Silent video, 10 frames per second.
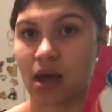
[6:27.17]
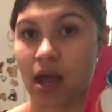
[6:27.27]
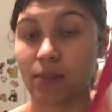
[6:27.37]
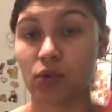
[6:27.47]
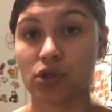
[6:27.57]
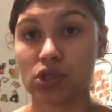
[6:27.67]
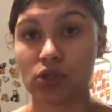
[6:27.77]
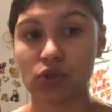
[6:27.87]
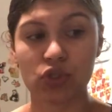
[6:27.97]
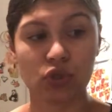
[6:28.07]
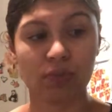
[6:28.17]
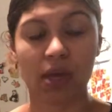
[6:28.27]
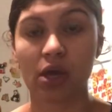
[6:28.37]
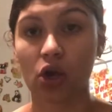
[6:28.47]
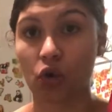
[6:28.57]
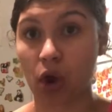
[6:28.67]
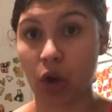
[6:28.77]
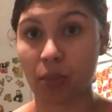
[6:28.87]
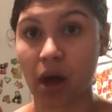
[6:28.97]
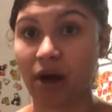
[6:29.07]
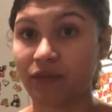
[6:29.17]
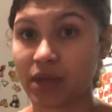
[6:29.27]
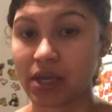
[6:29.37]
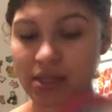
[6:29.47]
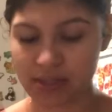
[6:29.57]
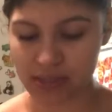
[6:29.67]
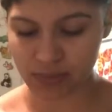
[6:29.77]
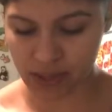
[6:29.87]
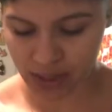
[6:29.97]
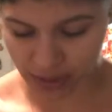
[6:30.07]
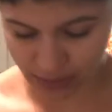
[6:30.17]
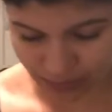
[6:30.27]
I'm going to use to make crock pot fajitas this week.